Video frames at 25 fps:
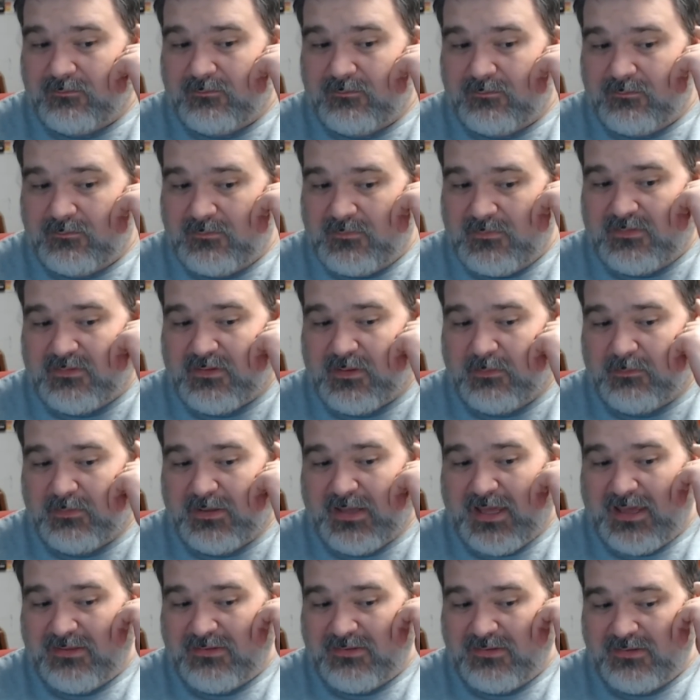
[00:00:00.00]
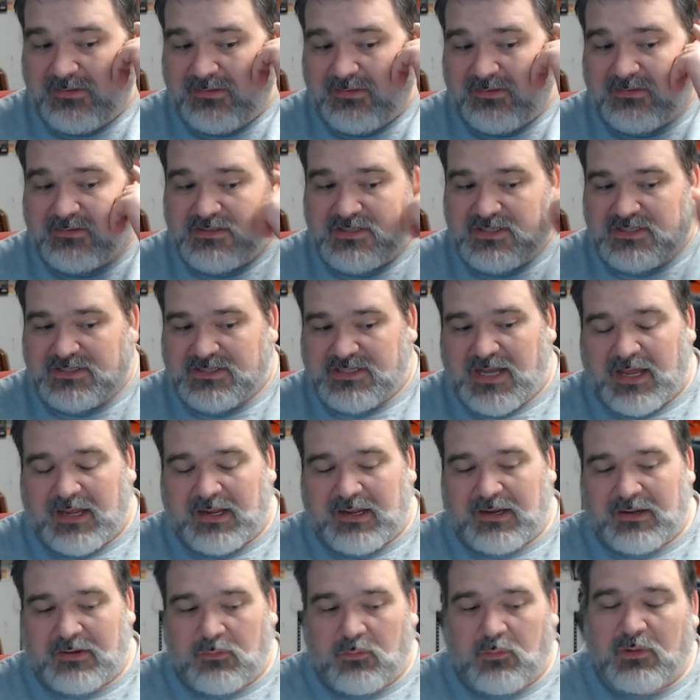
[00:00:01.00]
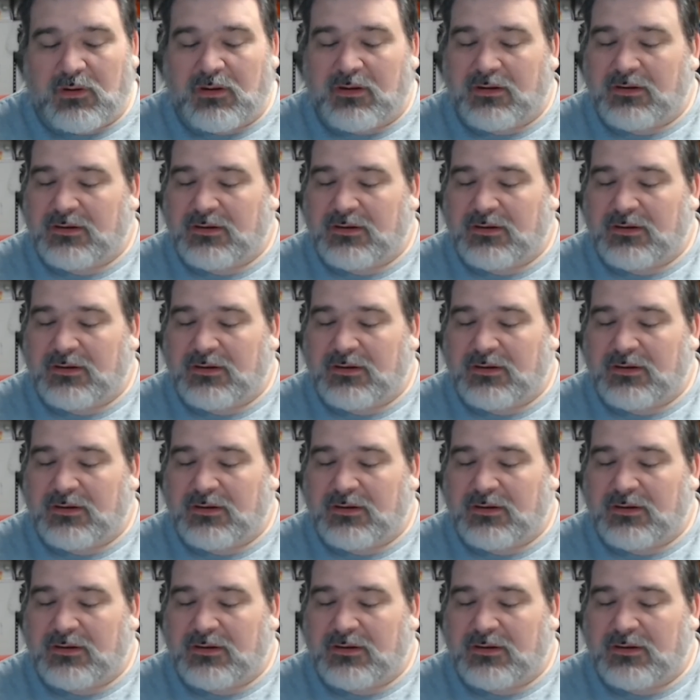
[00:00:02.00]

it's just not going to work.